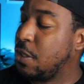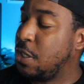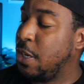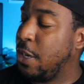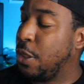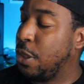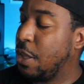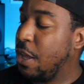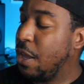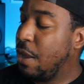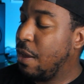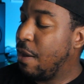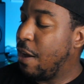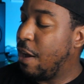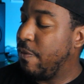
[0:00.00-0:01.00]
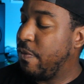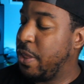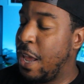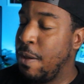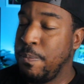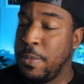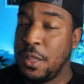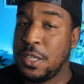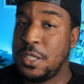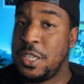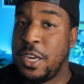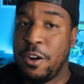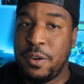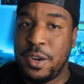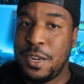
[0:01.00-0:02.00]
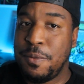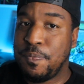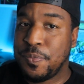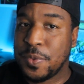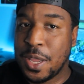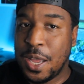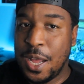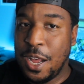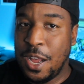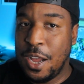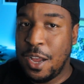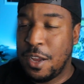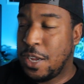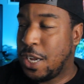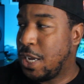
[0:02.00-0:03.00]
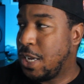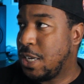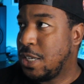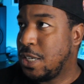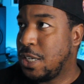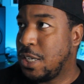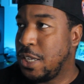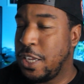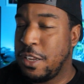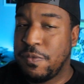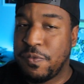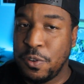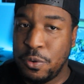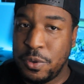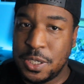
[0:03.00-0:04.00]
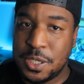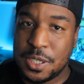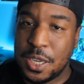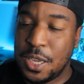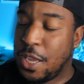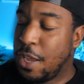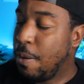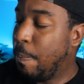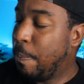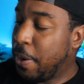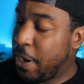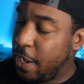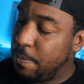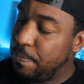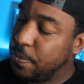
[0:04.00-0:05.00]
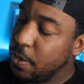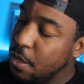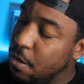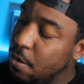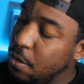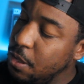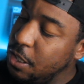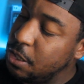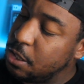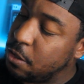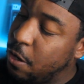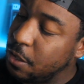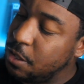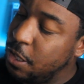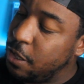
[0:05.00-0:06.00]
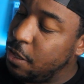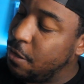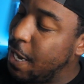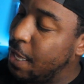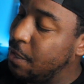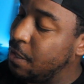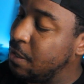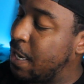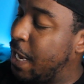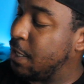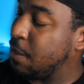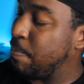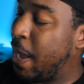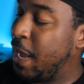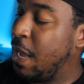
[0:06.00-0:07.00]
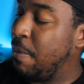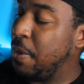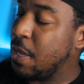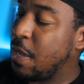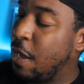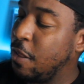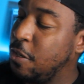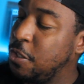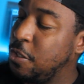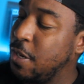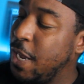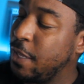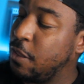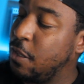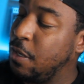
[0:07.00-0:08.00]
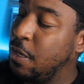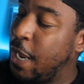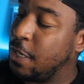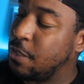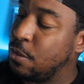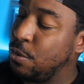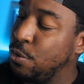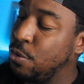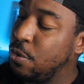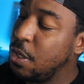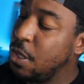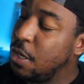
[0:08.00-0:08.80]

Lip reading: teeth for that military influence. But on these shark teeth, you got this nice Miami colors. You got the nice little